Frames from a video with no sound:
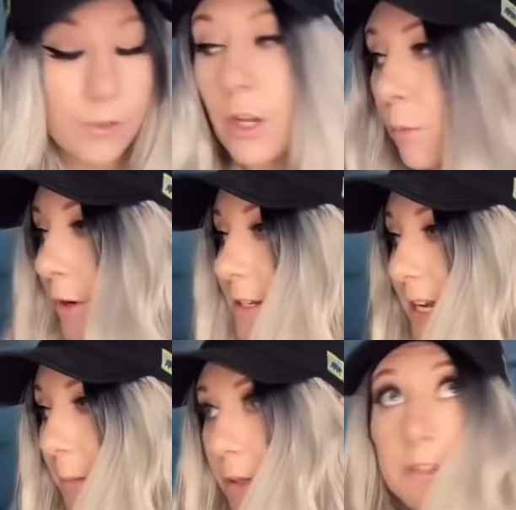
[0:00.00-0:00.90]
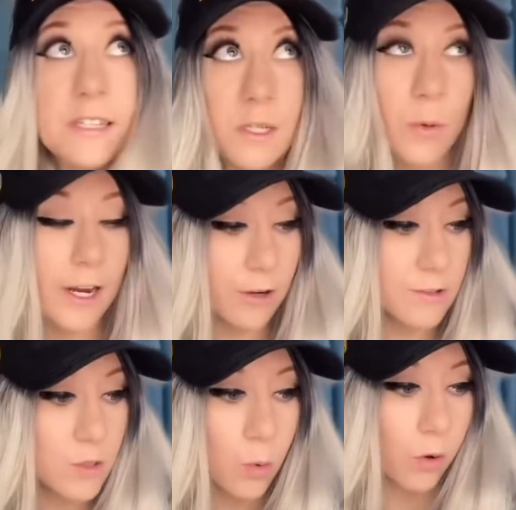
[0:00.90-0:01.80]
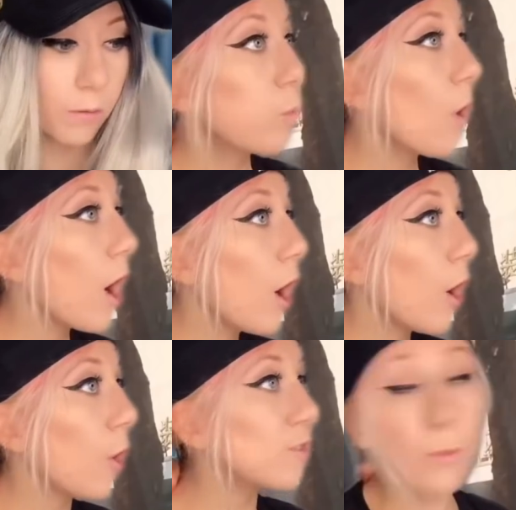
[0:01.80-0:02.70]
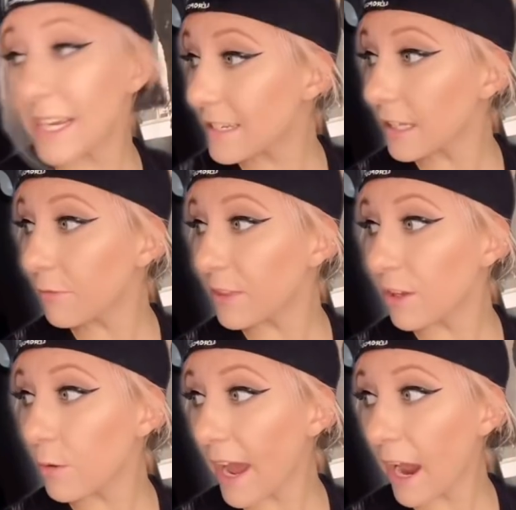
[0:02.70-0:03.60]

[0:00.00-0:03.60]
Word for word: No, we're in Tampa. This is where I go to school. Whoa, do we get to live with you